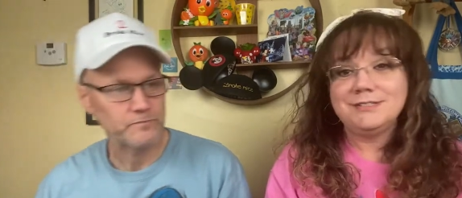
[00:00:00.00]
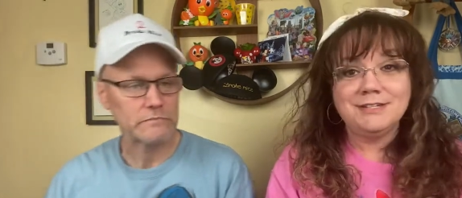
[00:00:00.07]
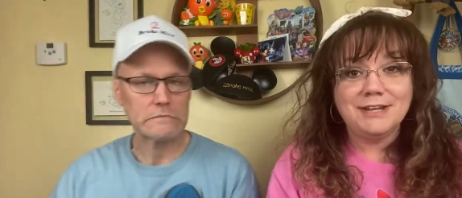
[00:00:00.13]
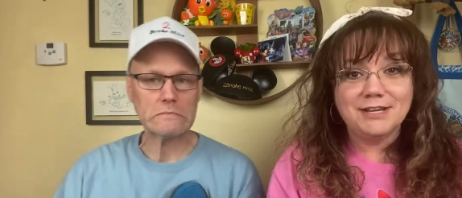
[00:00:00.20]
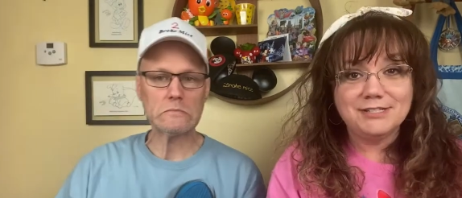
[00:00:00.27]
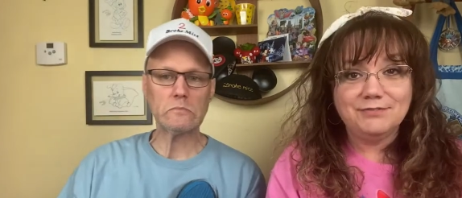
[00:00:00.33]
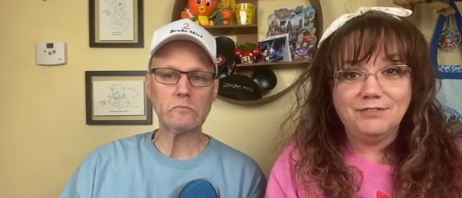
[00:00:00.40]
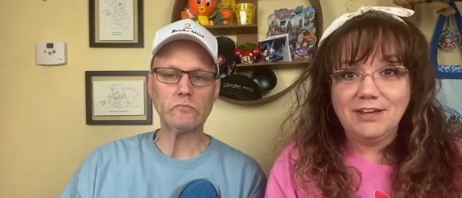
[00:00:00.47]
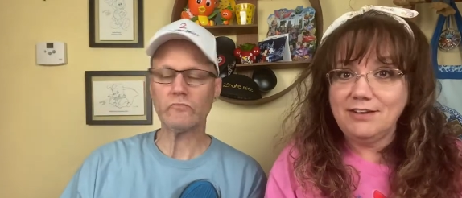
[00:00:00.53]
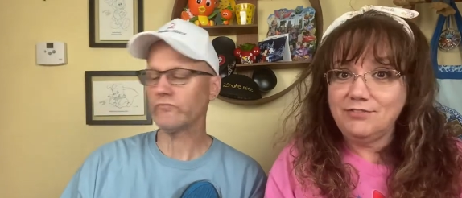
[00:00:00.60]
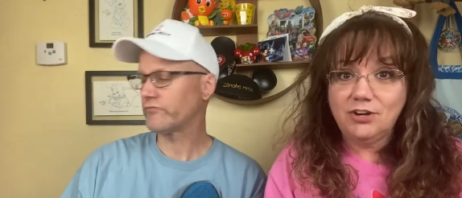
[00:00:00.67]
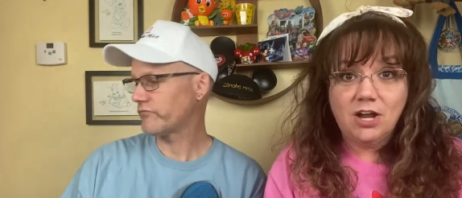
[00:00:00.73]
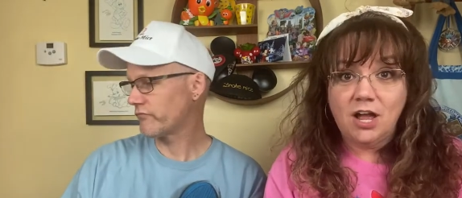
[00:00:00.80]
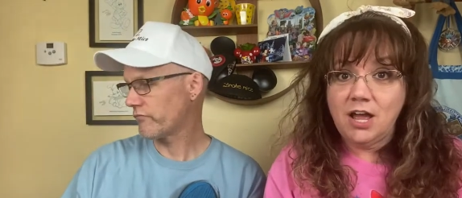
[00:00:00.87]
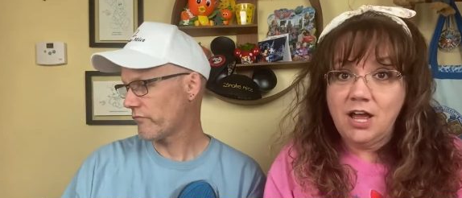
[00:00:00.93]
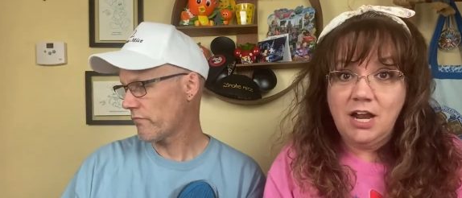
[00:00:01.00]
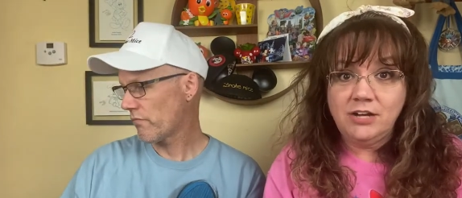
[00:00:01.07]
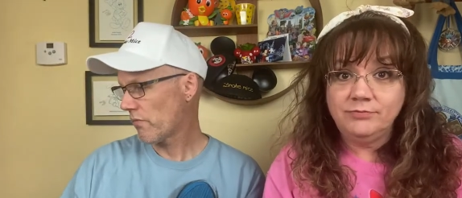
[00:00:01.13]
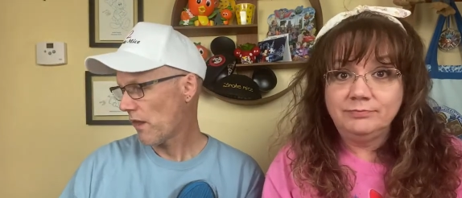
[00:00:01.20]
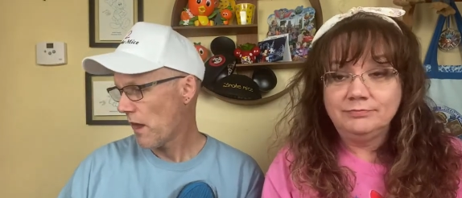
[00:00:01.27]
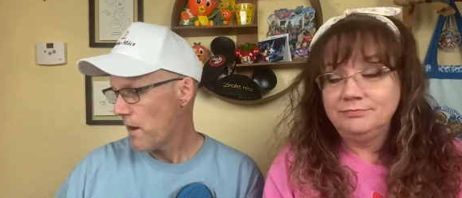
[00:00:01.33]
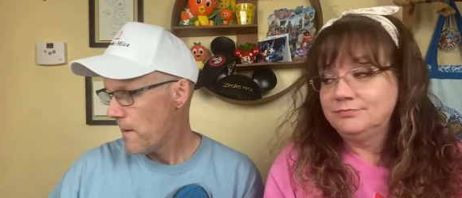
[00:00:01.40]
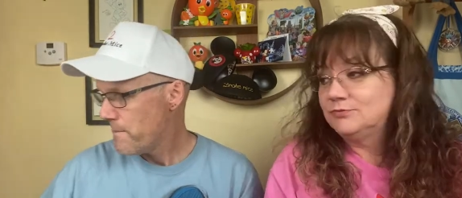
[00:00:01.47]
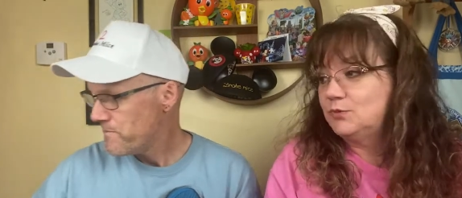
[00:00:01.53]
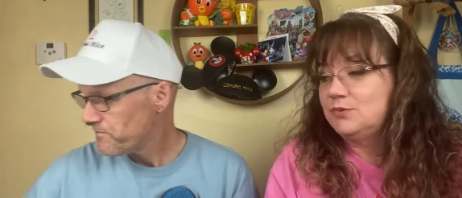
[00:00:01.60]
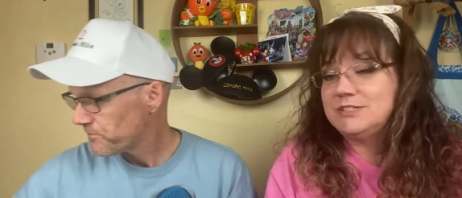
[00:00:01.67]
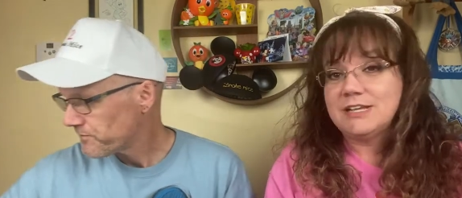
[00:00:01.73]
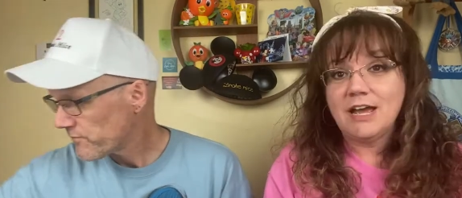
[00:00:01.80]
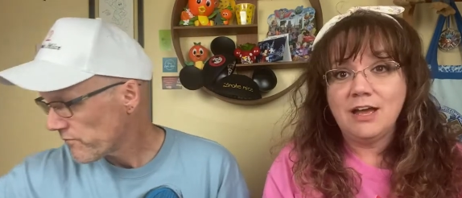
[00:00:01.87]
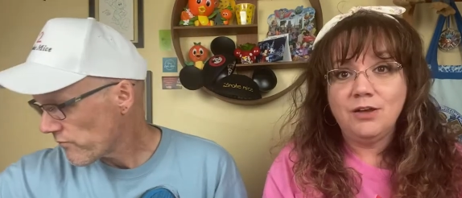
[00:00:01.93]
Speaker 1: the next flavor, hun? We're
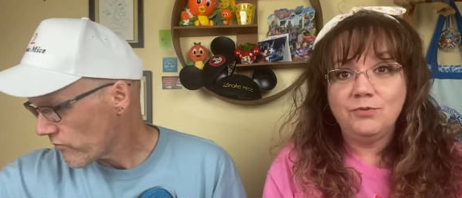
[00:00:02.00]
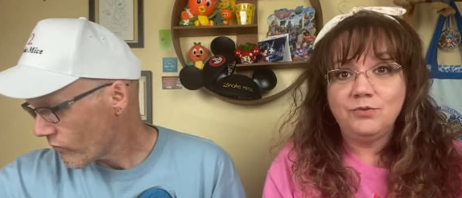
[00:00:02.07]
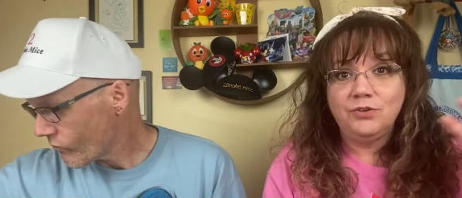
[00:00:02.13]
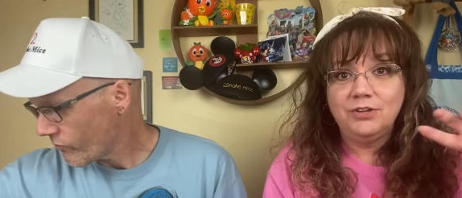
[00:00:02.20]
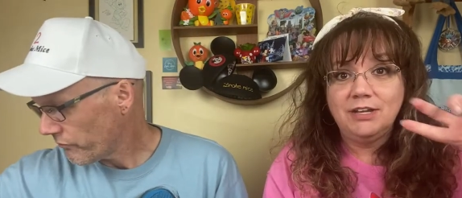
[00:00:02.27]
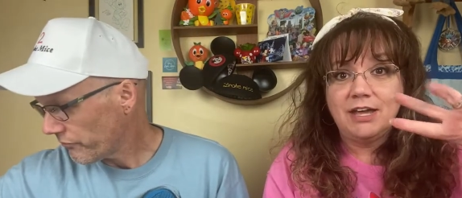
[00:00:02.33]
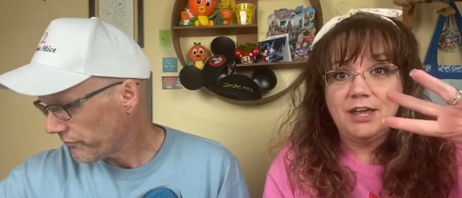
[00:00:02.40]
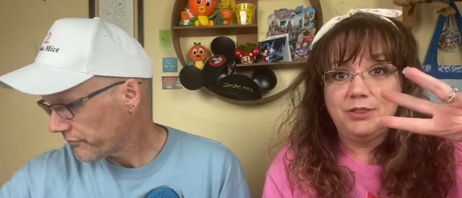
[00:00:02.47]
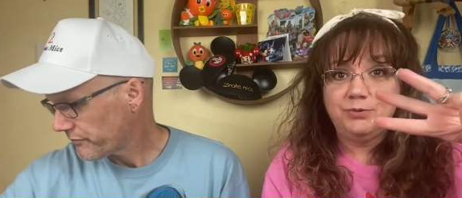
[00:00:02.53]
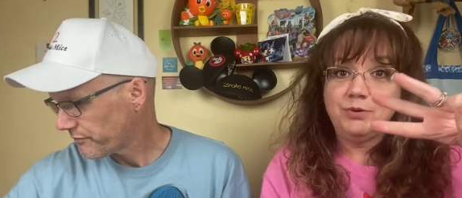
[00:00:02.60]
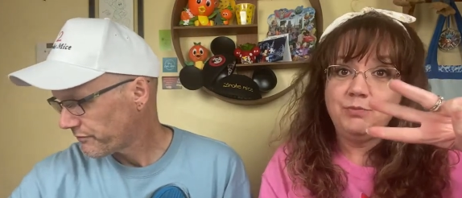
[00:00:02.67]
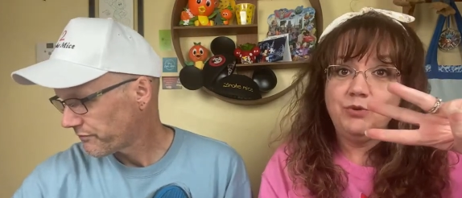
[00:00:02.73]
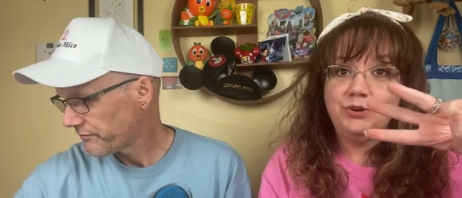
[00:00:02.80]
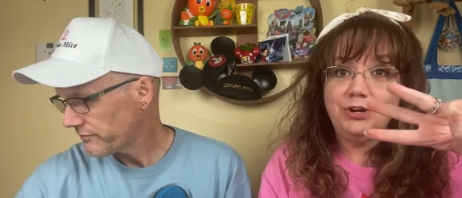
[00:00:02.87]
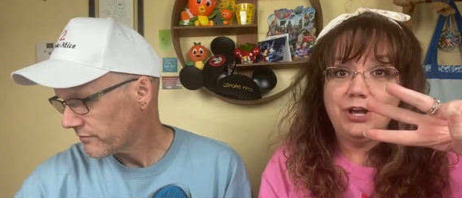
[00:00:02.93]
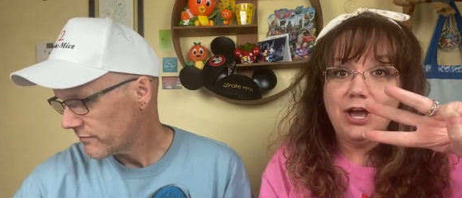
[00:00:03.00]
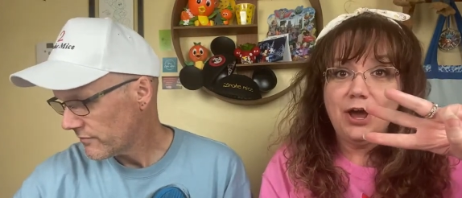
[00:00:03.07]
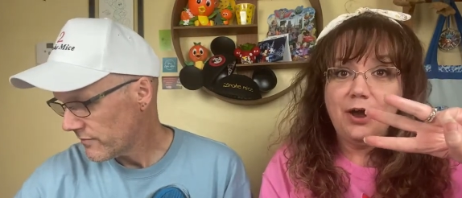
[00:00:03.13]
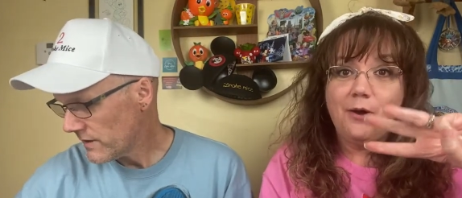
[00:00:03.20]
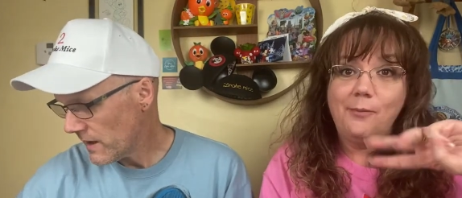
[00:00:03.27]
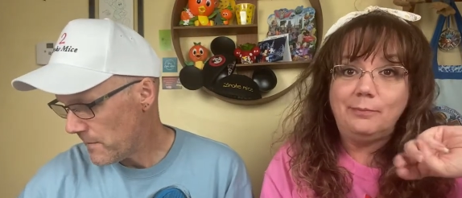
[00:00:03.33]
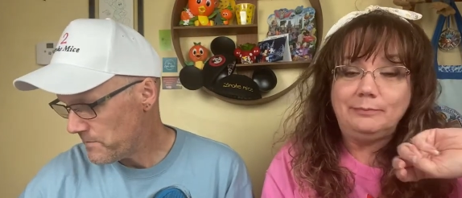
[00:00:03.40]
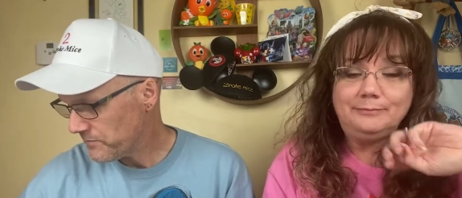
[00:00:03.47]
down. We only got three more to go.